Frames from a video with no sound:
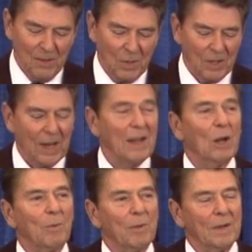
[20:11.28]
With their
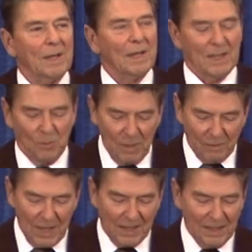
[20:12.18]
help, we've
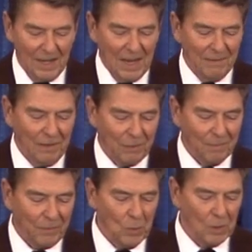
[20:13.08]
taken the Navy
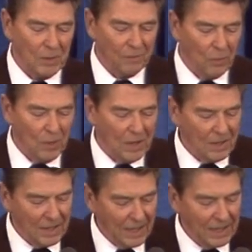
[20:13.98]
from fewer than
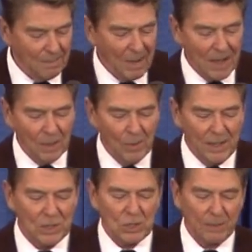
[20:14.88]
480
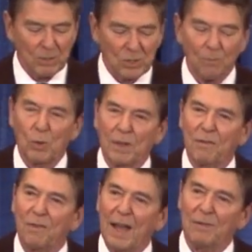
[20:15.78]
battle-ready ships to more than
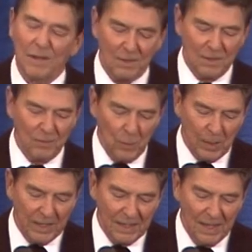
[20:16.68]

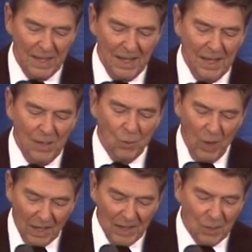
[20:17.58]
540,
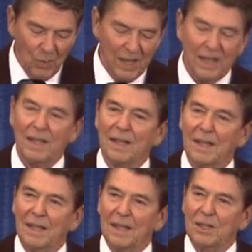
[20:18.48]
well on the way
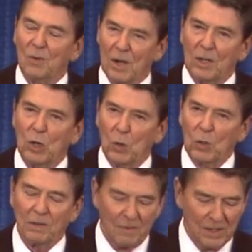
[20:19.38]
to our
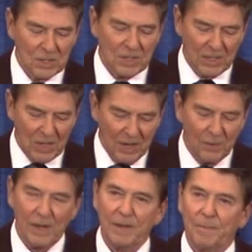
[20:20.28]
goal of
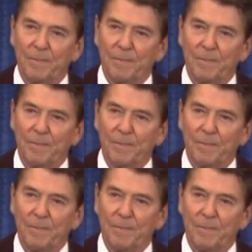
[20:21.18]
600.